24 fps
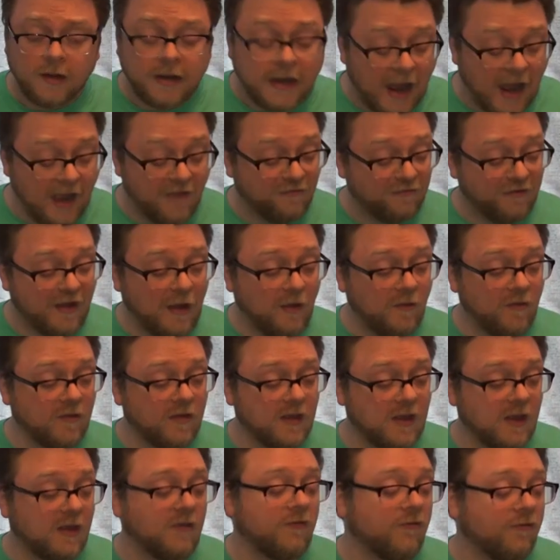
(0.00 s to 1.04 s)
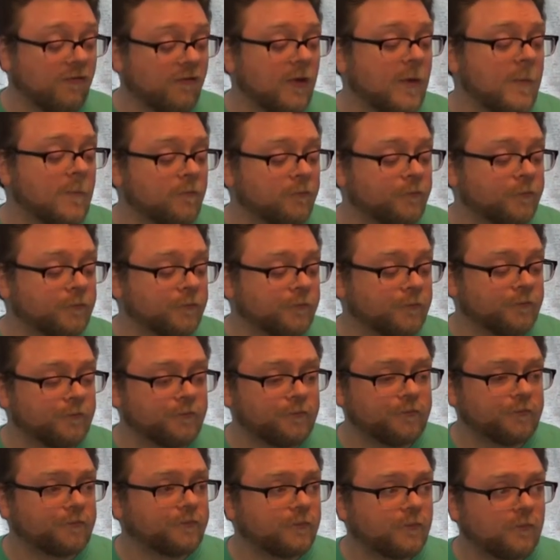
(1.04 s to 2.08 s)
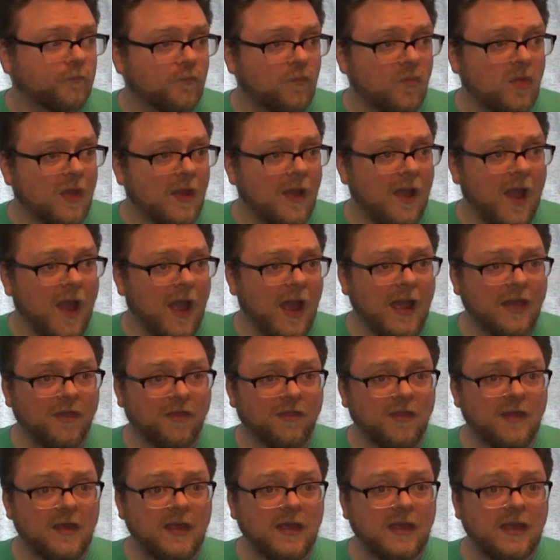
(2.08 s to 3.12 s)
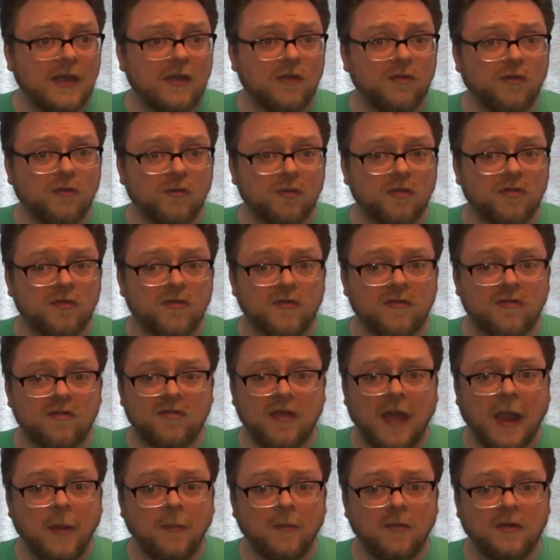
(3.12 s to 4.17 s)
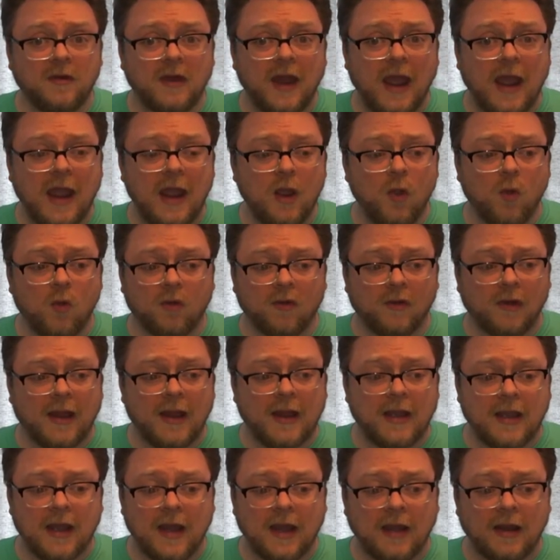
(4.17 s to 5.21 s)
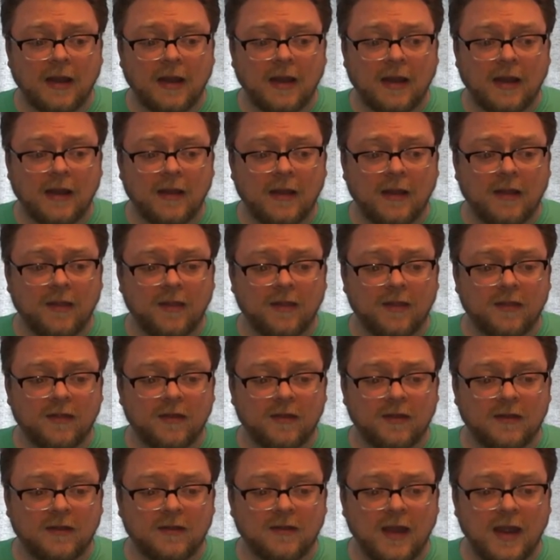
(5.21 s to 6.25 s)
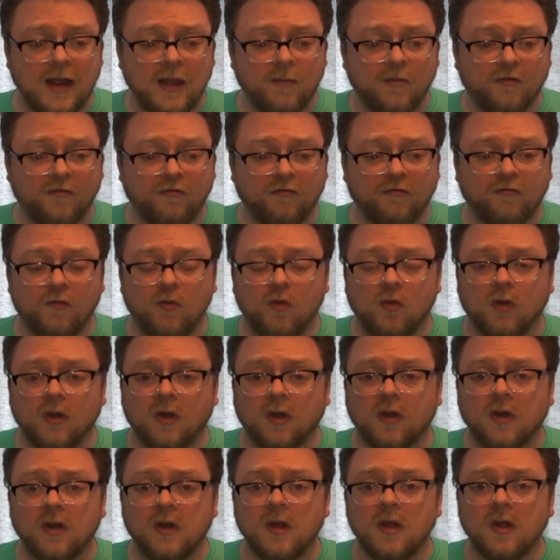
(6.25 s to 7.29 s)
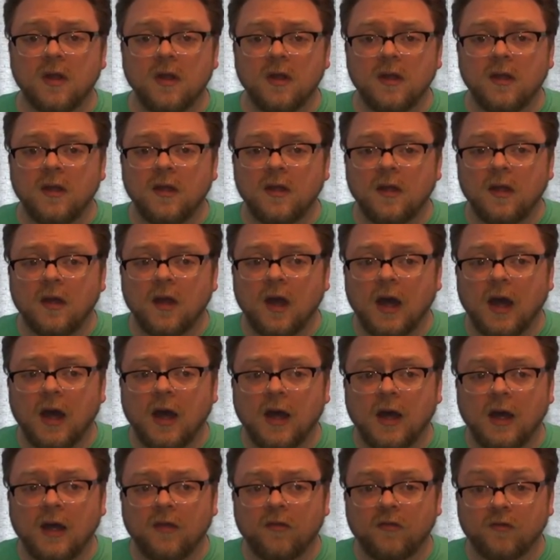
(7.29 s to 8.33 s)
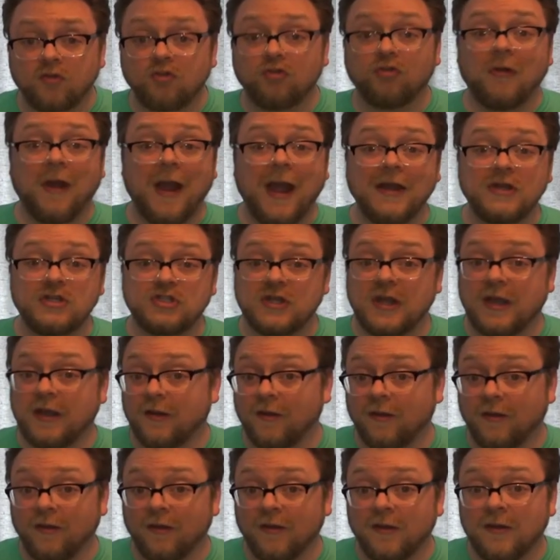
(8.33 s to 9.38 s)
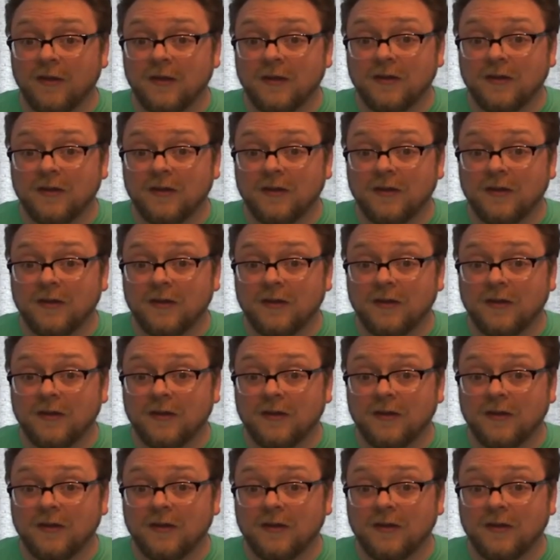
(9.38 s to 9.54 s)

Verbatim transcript: Now, I found these, I think, either the same day or like uh, the day before uh, the Try Channel